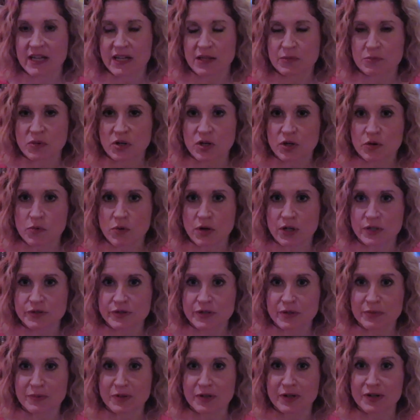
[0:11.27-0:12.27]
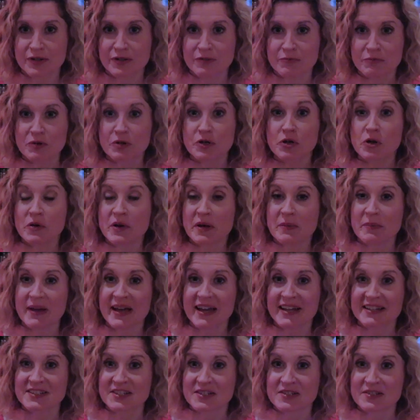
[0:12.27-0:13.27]
and Mark Waldrop are we're going
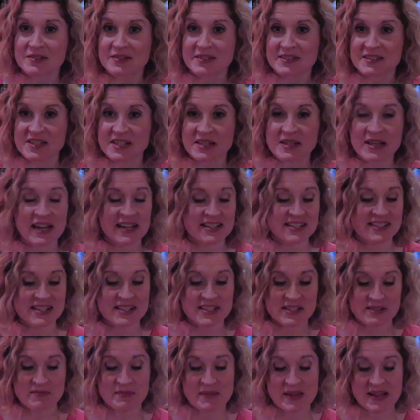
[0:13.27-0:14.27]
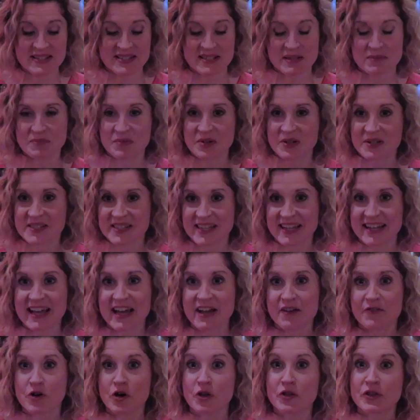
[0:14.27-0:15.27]
back to she has these amazing books that
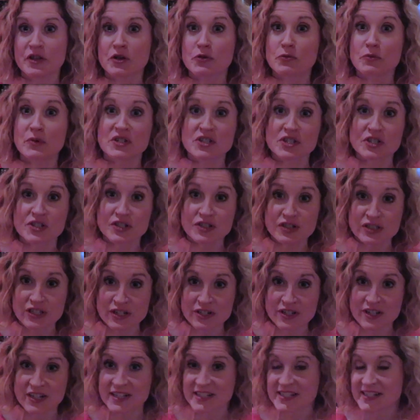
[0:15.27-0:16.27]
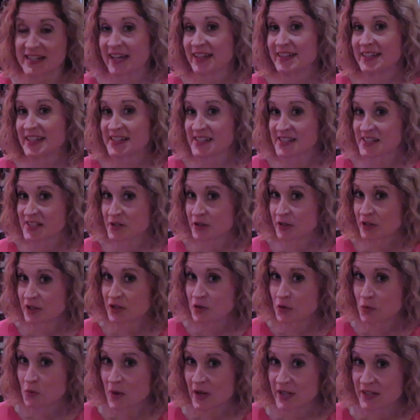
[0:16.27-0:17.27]
have all the original lyrics, not necessarily
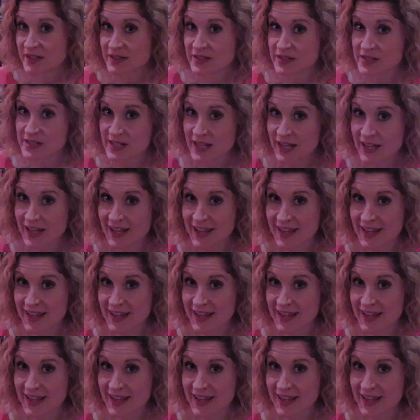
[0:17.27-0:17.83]
the ones